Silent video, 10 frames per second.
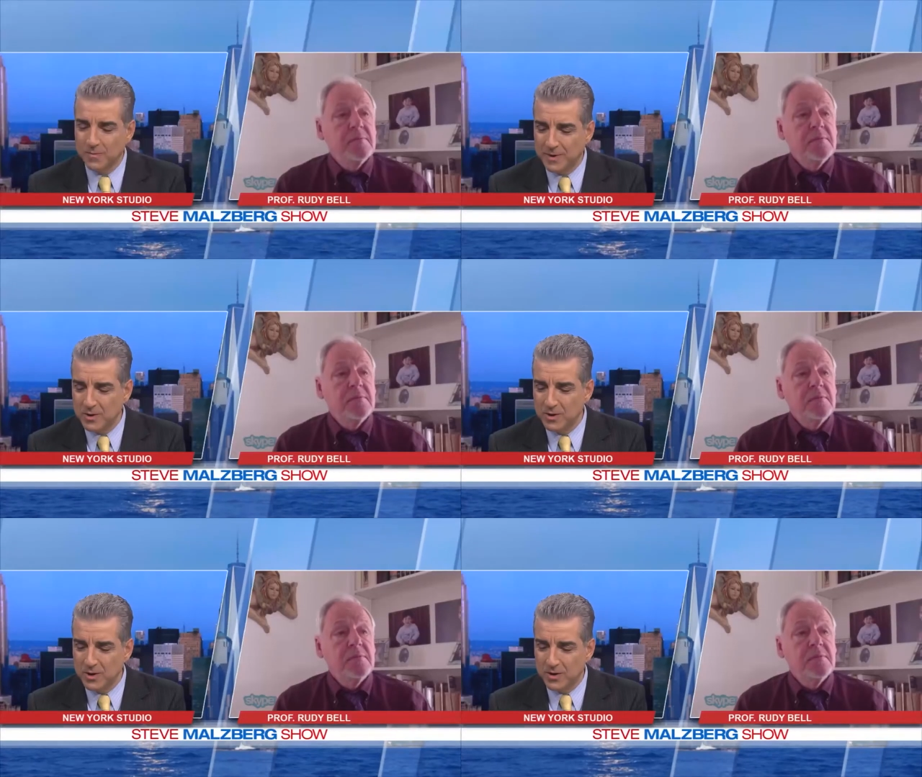
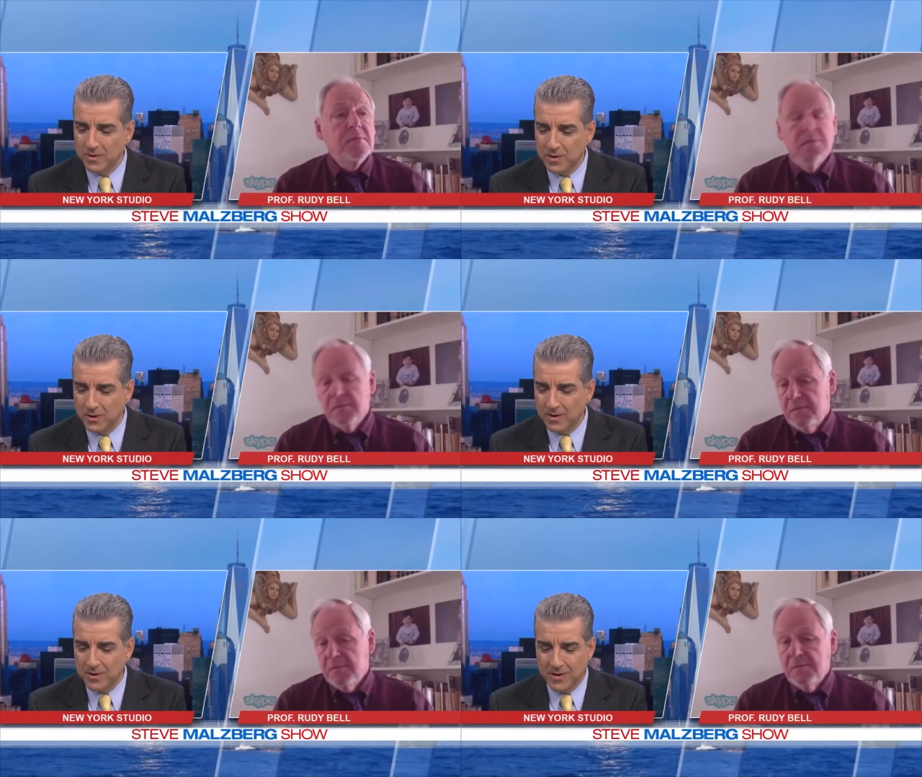Speaker 1: but you're you're
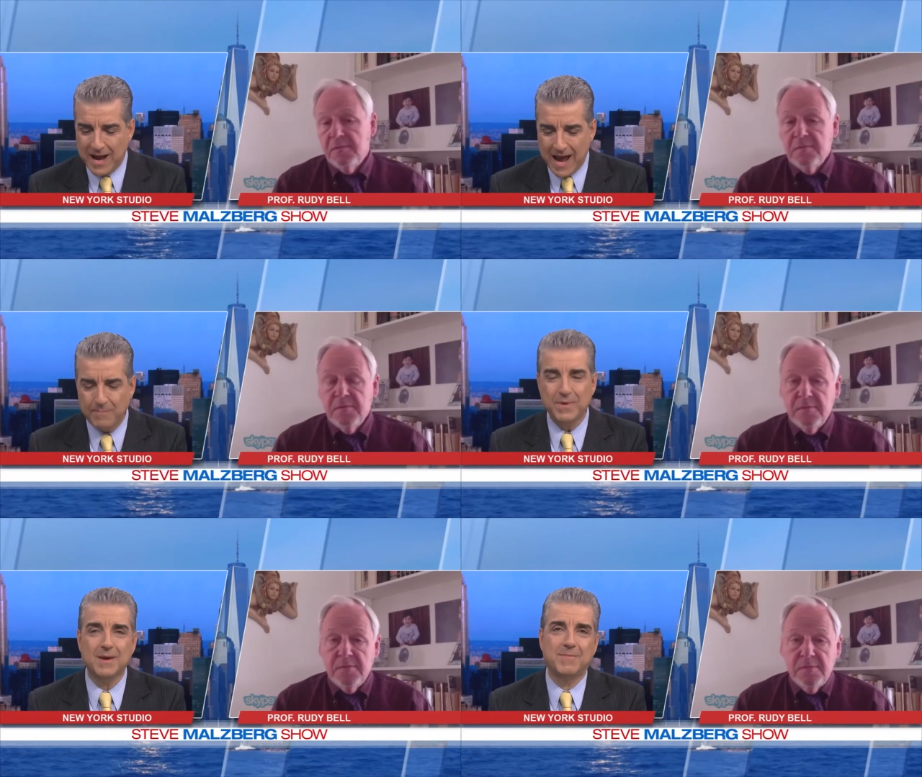you're you're
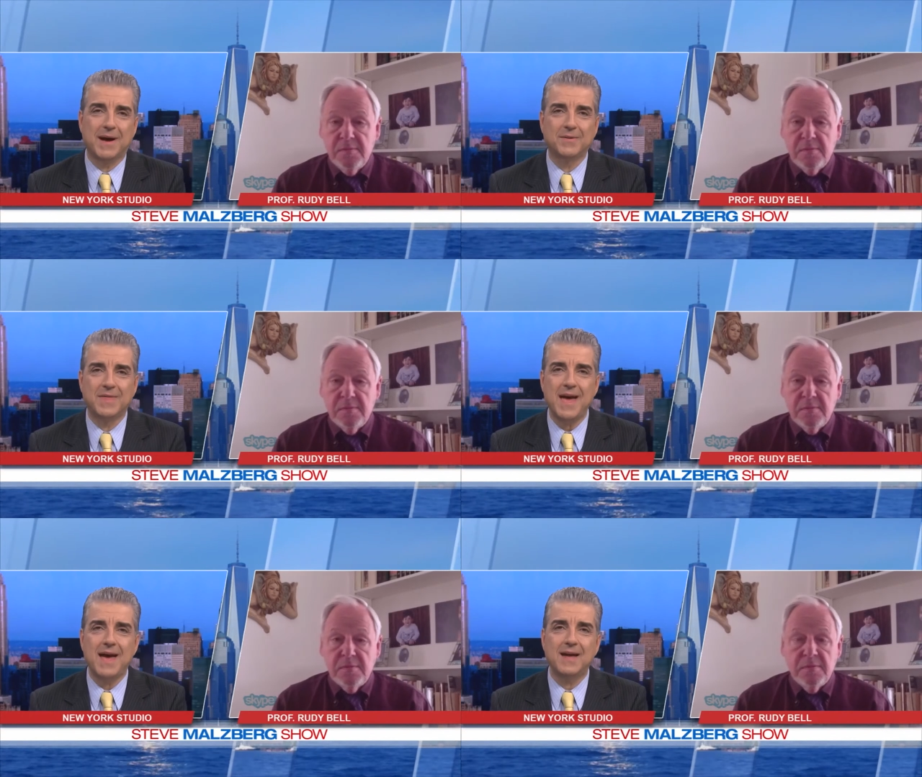happy about
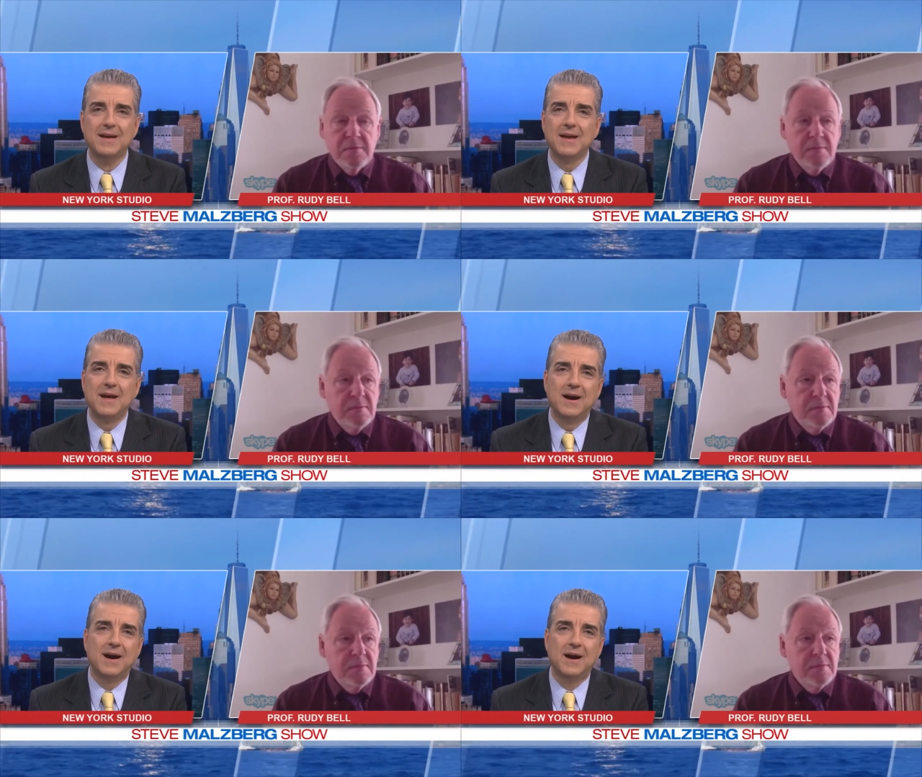that.
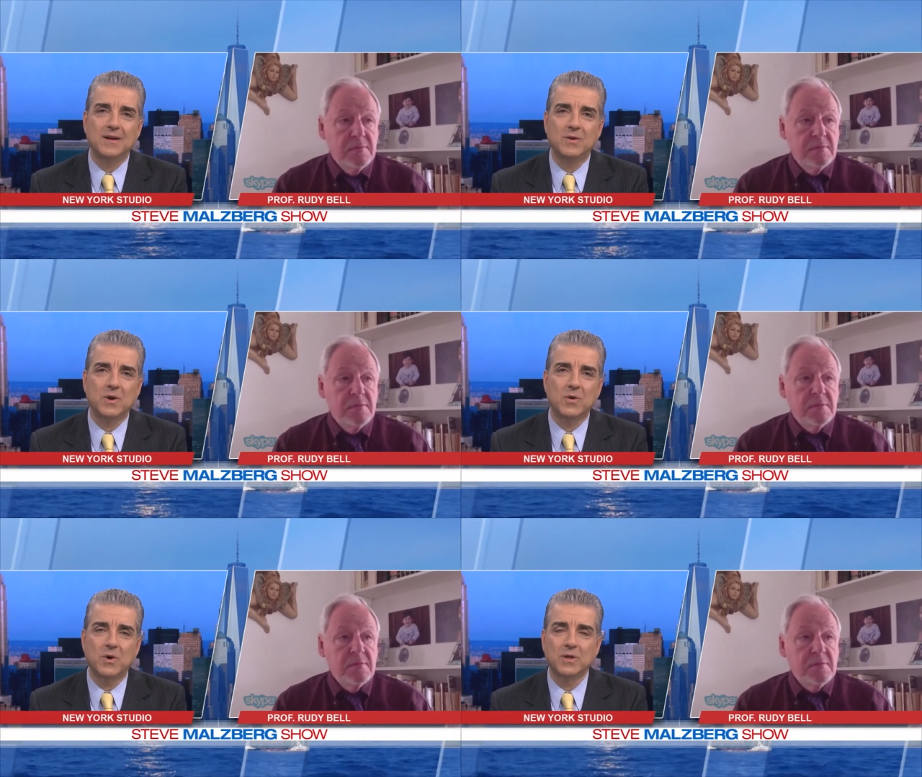Uh, you
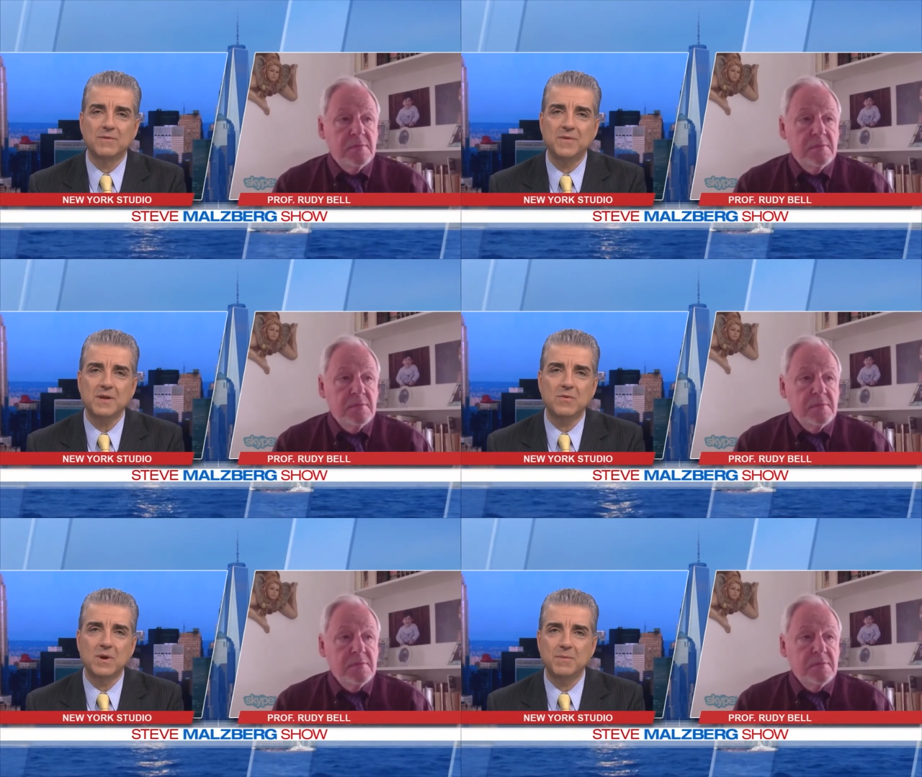don't call it a
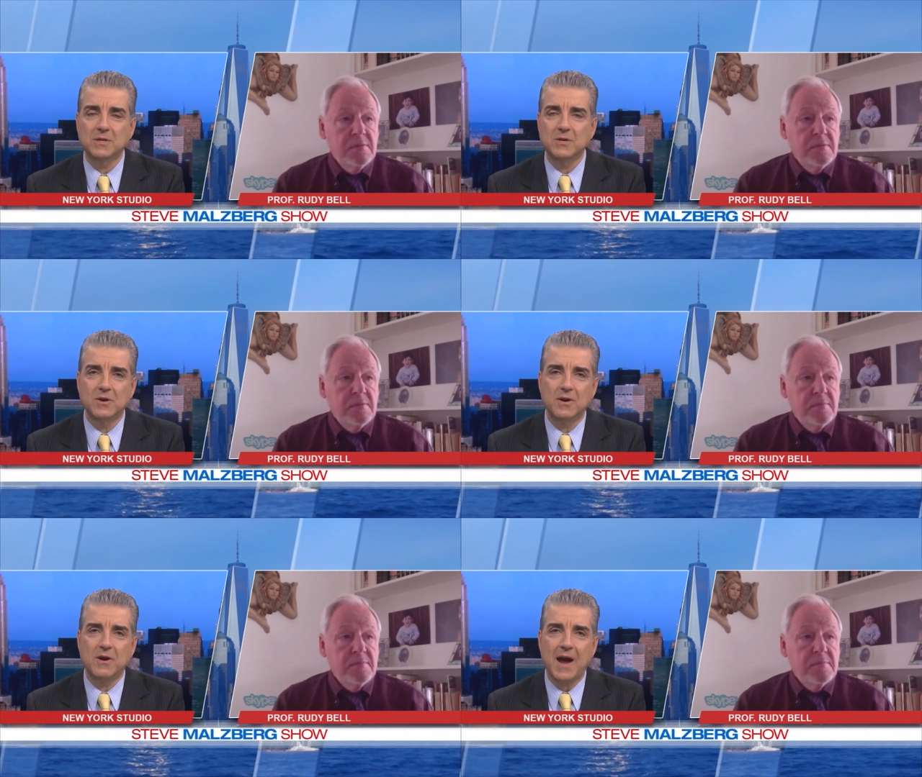victory, but
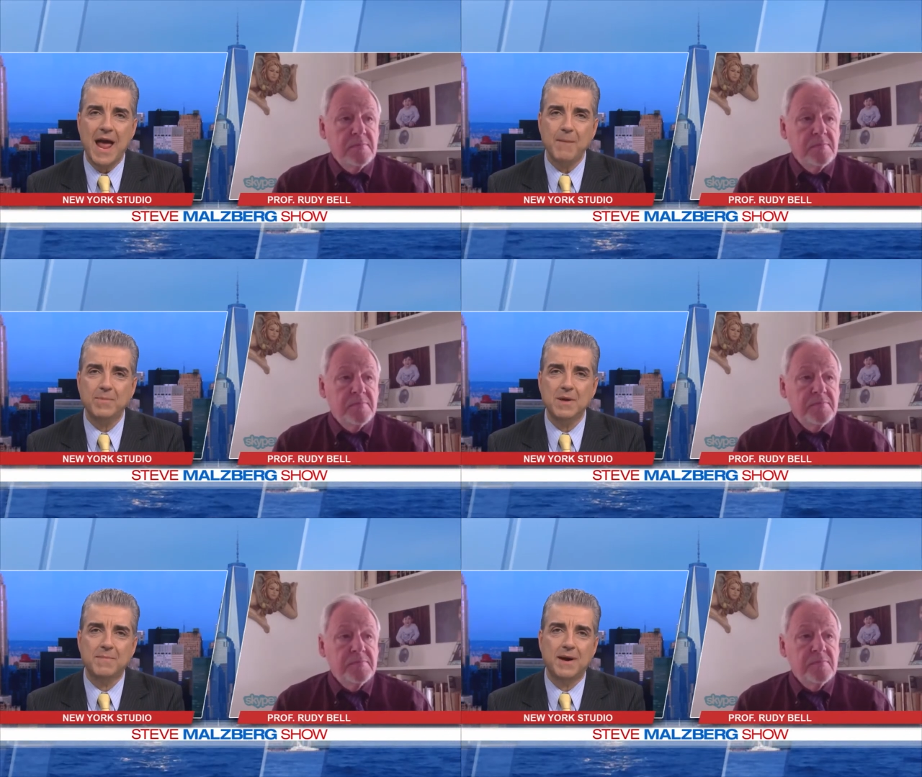you're, you're
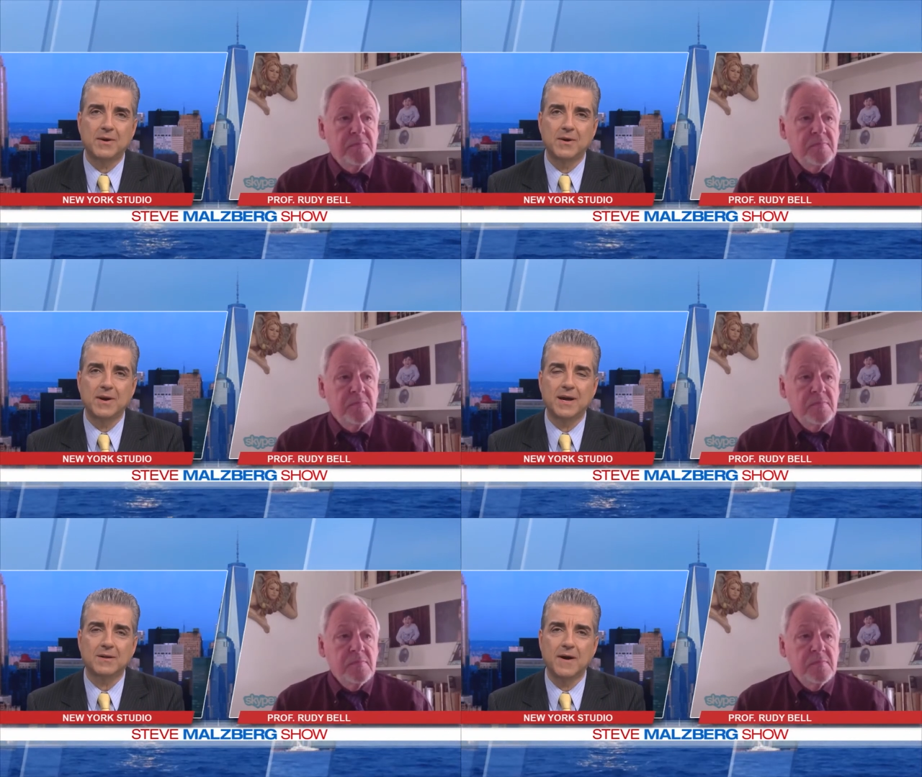happy about her
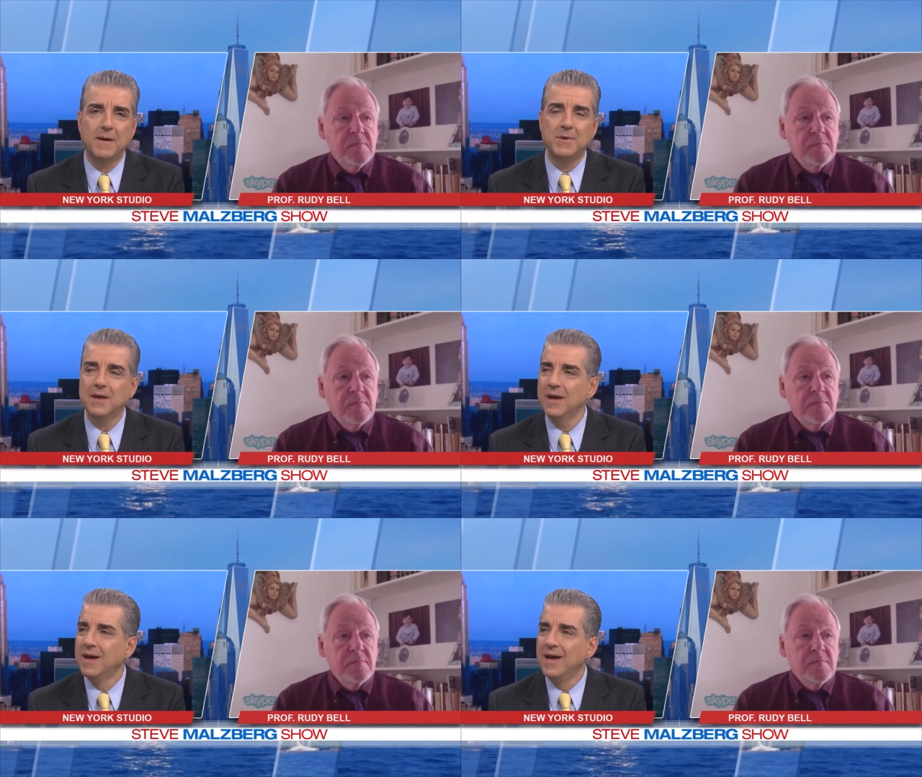not
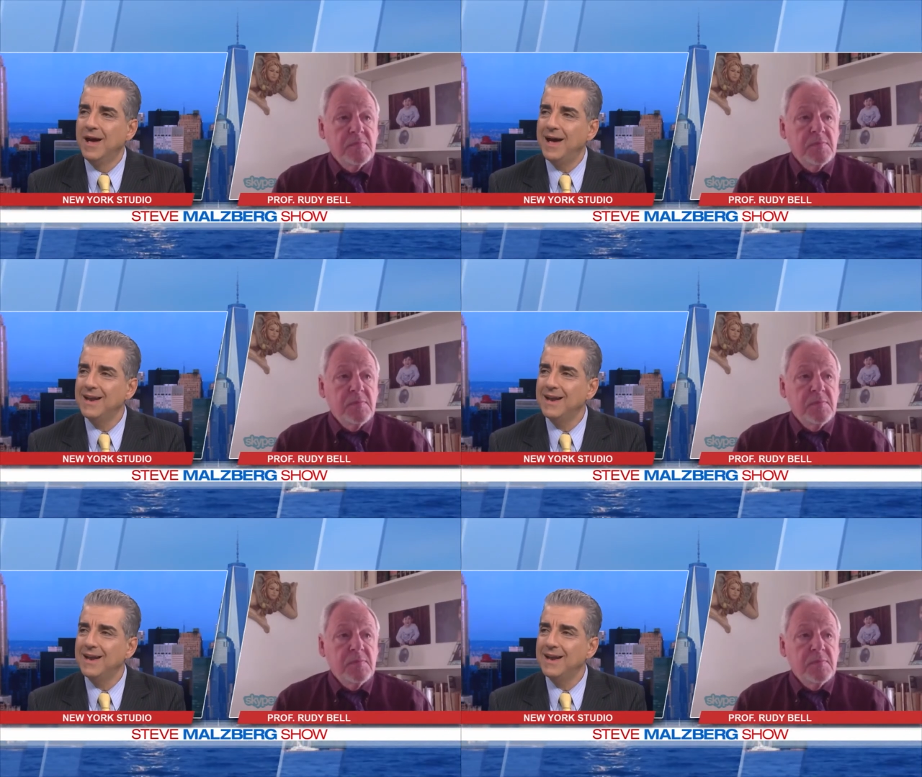coming. And